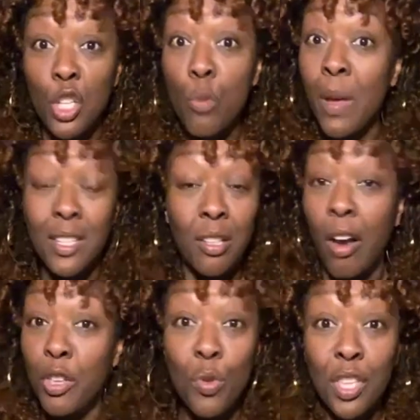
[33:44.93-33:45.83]
better
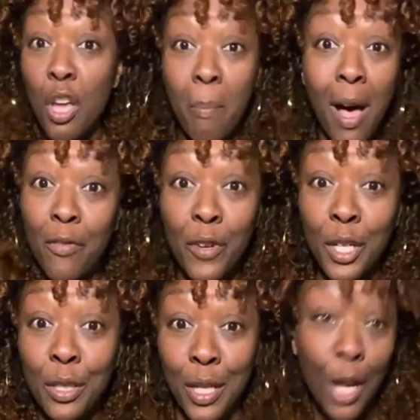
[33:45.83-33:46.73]
start using your mouth for
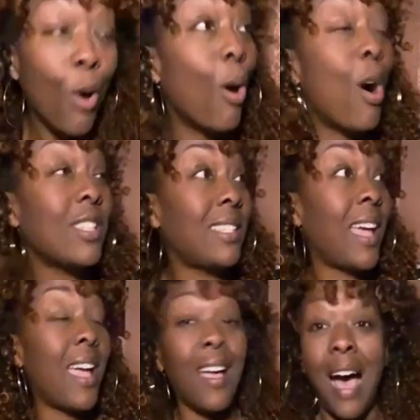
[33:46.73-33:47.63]
good.
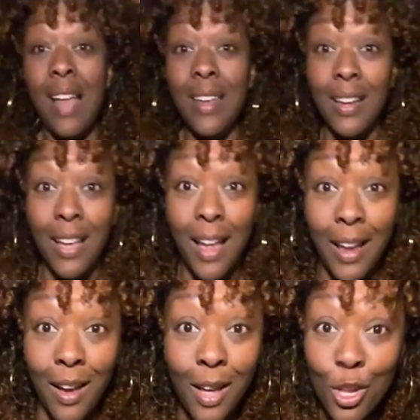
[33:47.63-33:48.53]
Ose
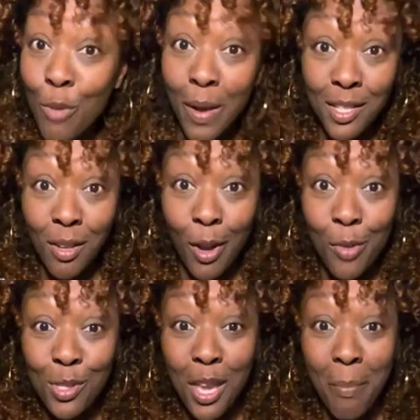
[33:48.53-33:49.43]
anekeya. You better start
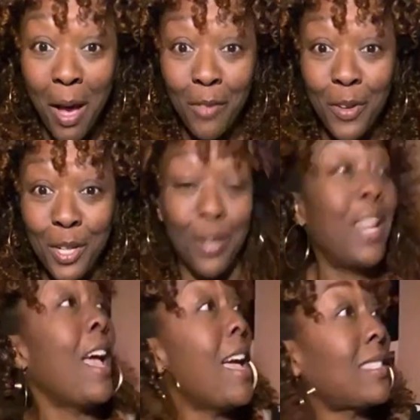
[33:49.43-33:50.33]
using your mouth for good.
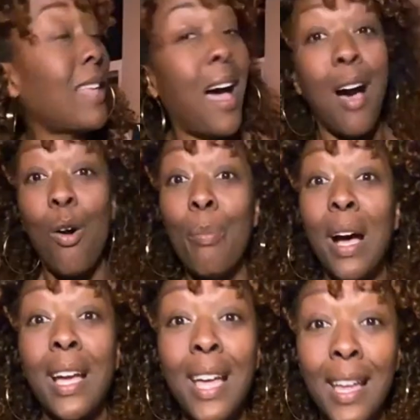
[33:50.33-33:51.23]
Esa
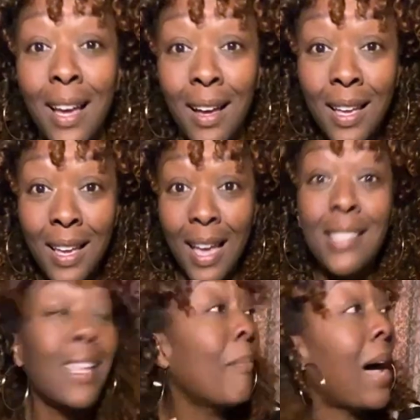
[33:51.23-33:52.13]
omakeya.
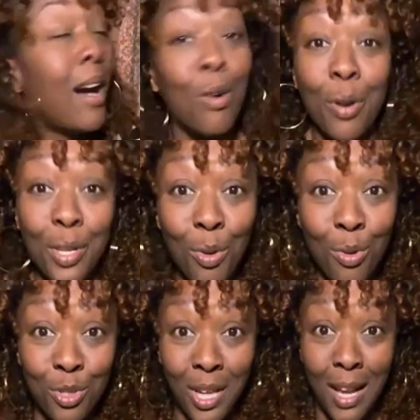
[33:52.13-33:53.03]
Esa ma
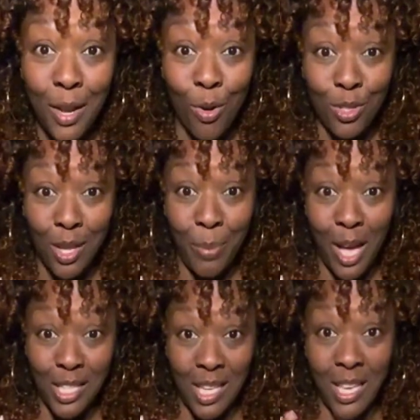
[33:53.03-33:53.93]
okanyono shali
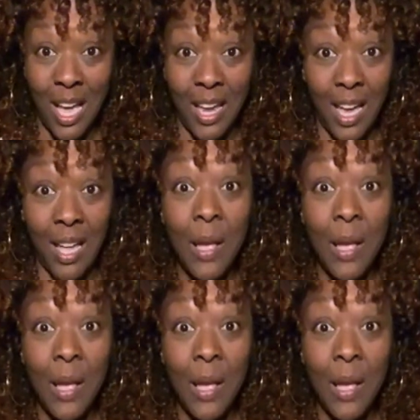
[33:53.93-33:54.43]
otapasi daya.